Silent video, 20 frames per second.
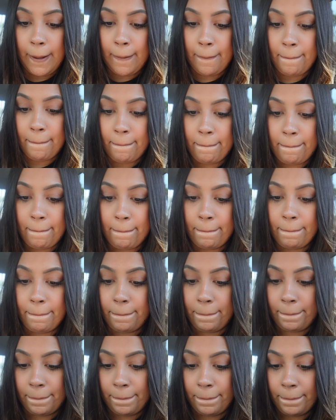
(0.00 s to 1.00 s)

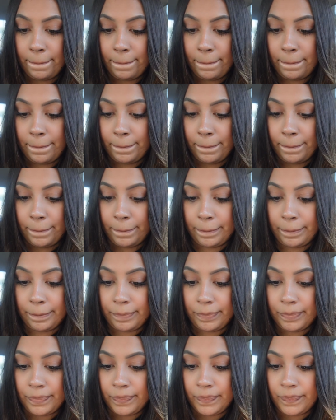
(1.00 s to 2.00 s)

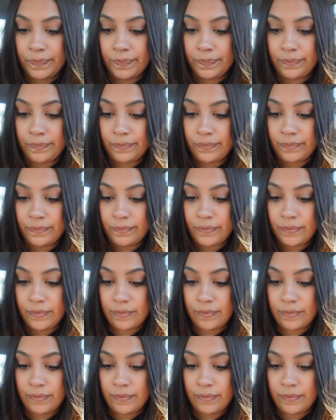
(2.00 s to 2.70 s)
No one is speaking in this clip.